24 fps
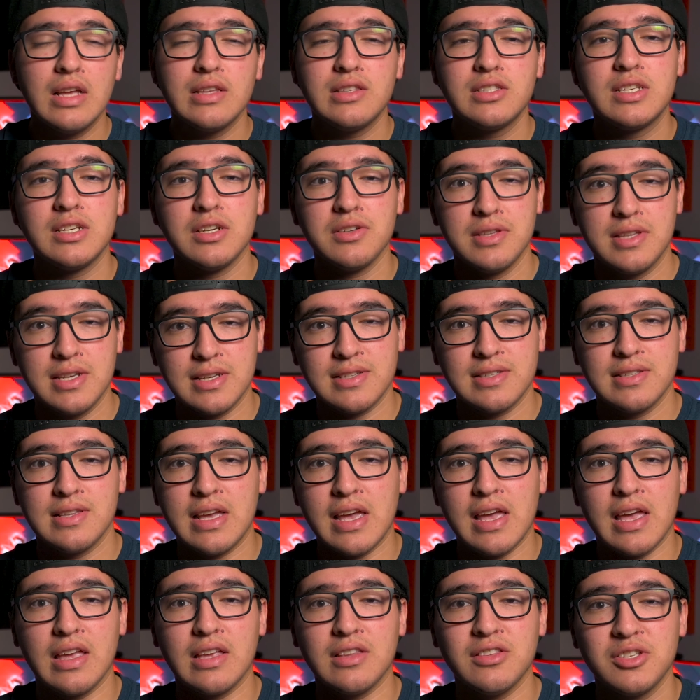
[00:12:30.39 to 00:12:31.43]
to this
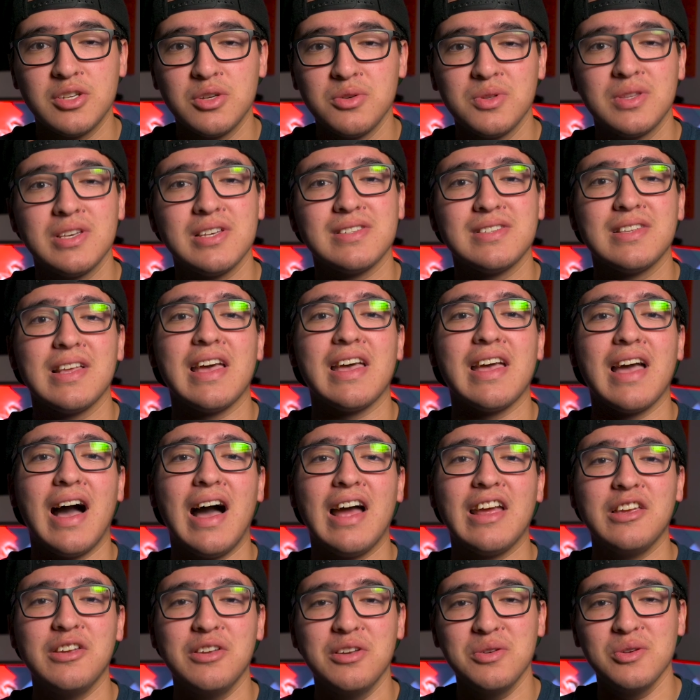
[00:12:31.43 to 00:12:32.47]
day, I
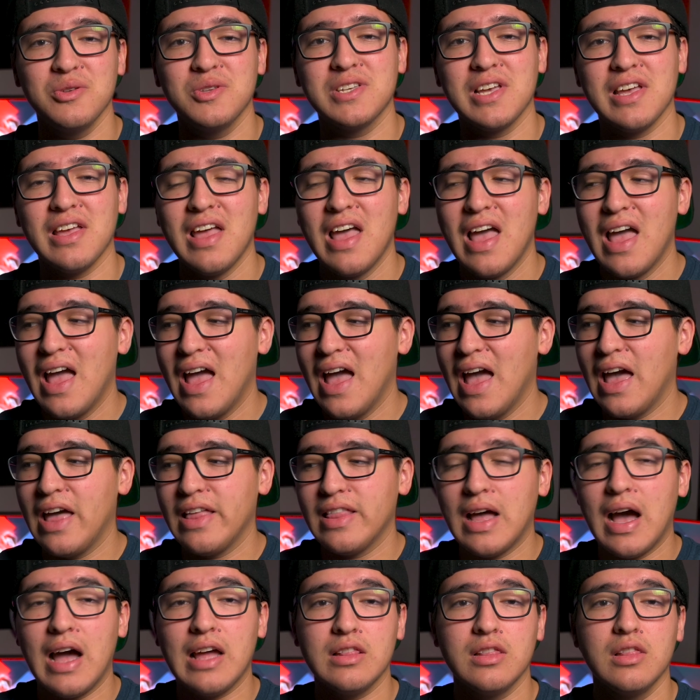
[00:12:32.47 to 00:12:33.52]
use it and
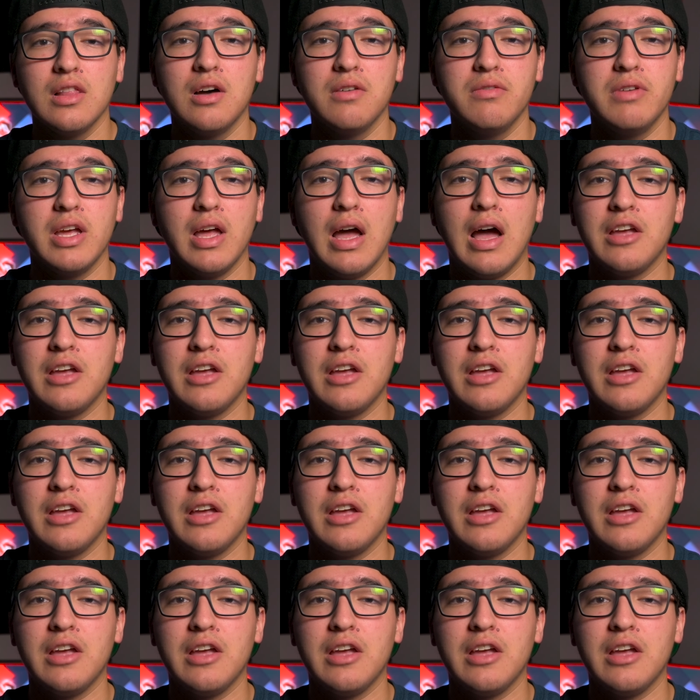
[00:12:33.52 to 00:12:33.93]
I love it.